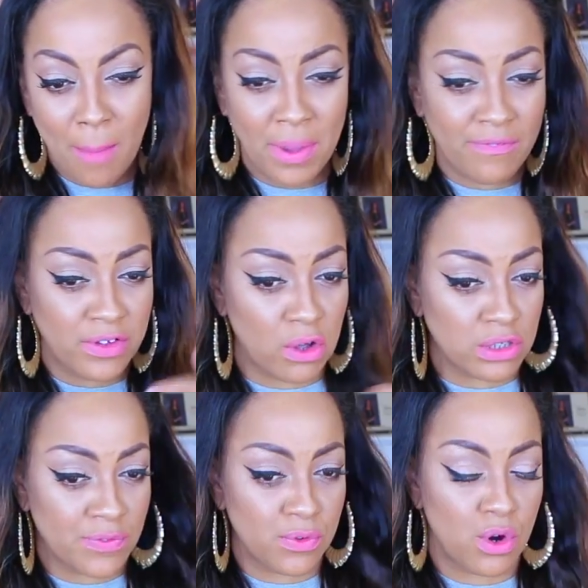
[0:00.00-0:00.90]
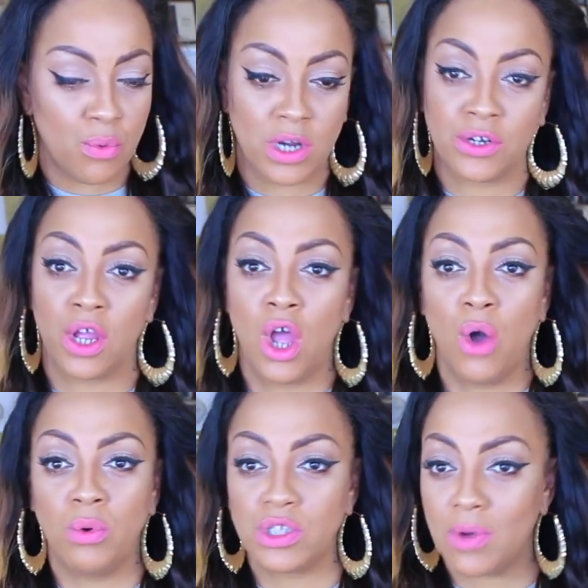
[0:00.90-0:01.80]
But for those of you who are wondering,
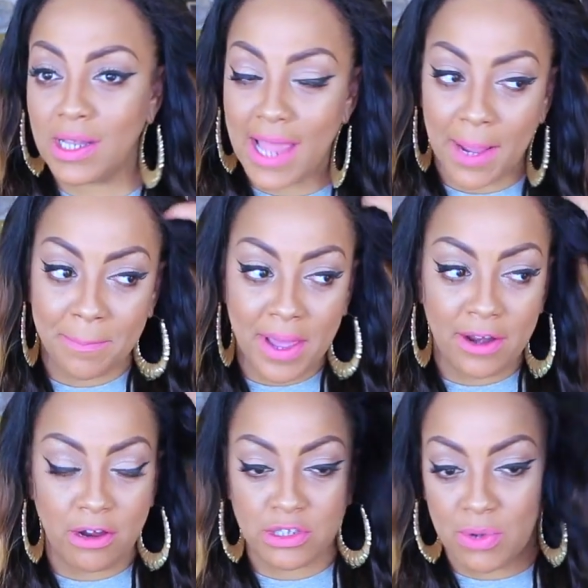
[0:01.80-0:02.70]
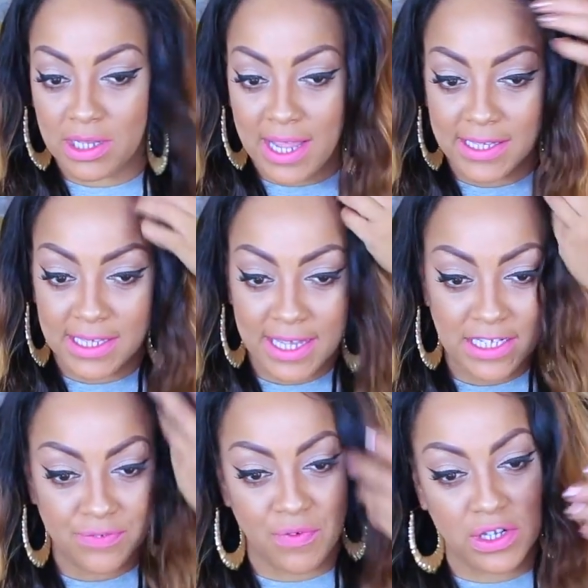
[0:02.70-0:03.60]
what do I like better? Do I like the
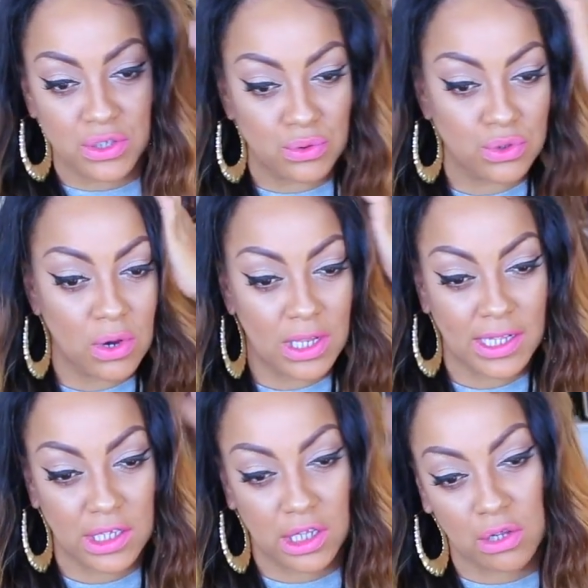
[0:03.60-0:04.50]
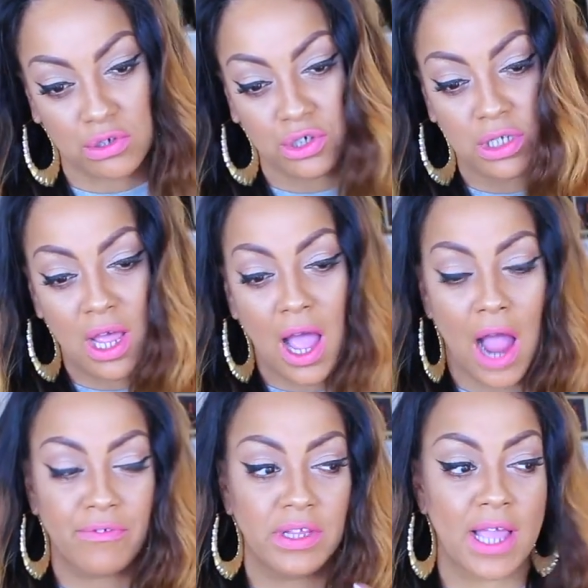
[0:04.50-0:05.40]
lace frontals or I like the closures?
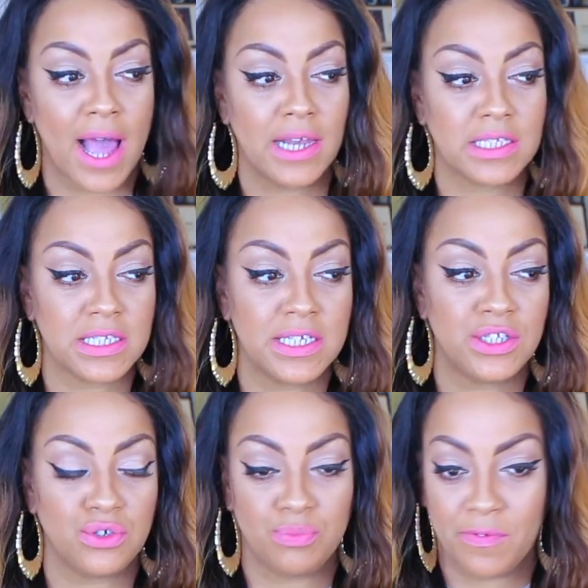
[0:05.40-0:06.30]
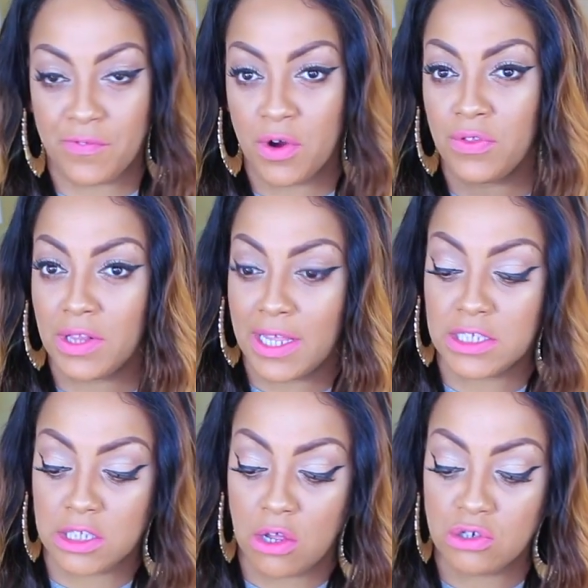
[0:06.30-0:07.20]
I really honestly do prefer the
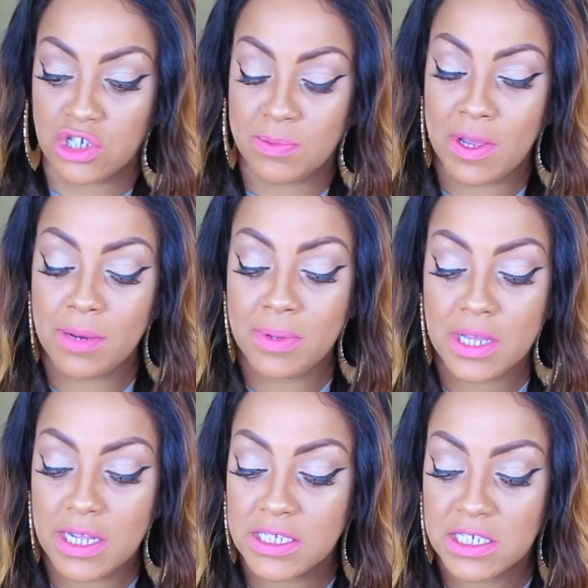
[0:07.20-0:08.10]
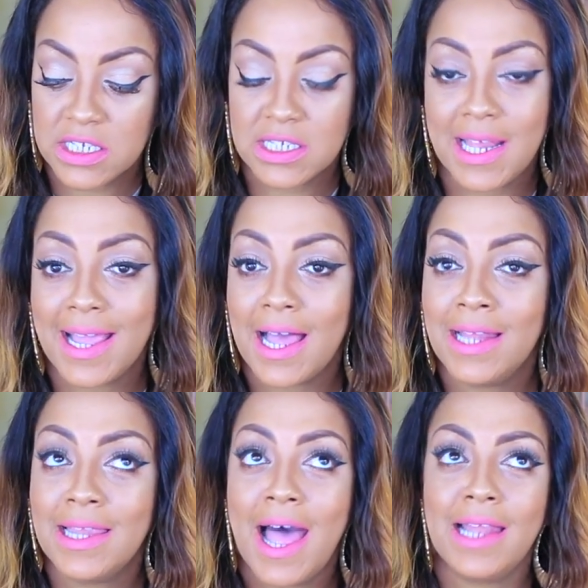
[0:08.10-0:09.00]
lace closures better because it's just like
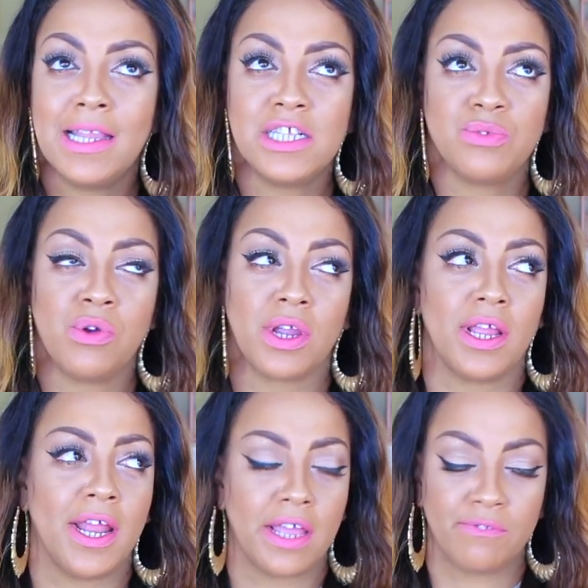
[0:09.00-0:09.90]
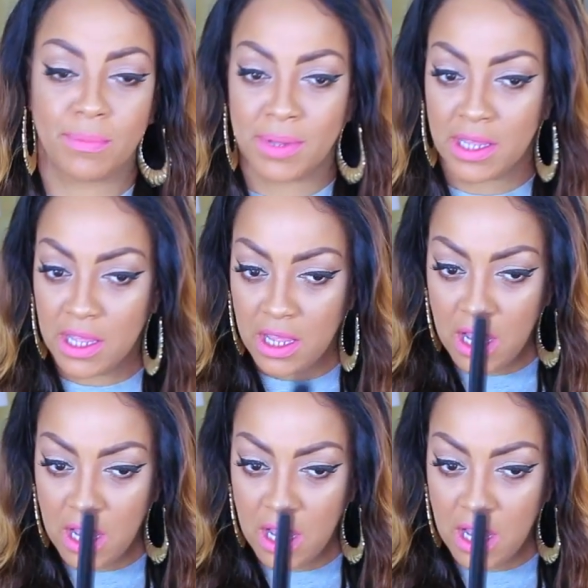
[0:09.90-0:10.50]
a lot less work and headache for me.